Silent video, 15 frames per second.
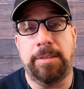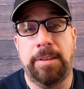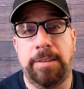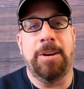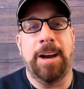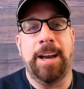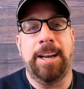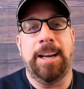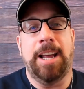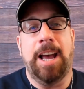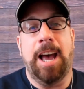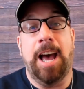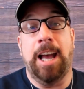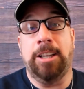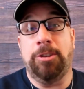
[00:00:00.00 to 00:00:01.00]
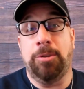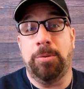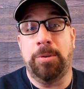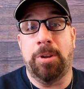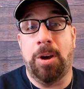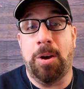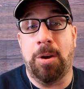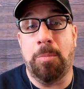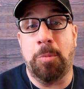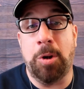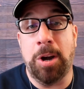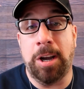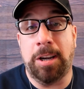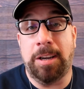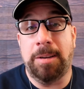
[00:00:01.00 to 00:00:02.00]
Because I do the
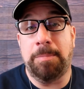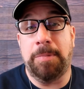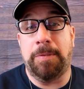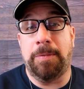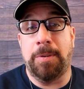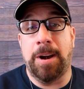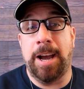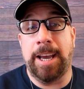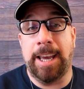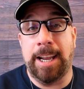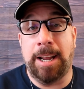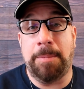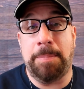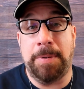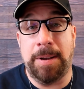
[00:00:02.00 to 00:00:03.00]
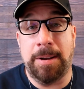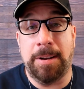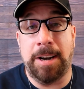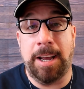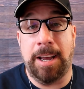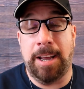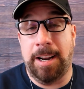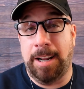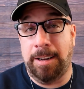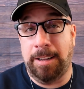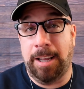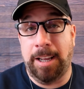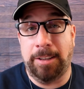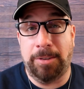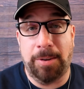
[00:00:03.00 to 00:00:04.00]
homework before I get up here
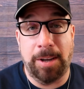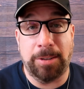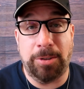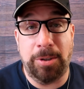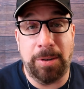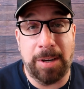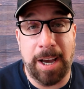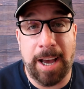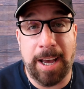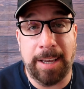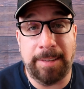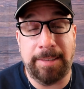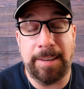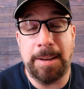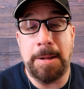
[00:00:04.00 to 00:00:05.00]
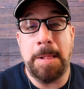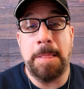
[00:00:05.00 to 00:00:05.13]
and talk to you guys.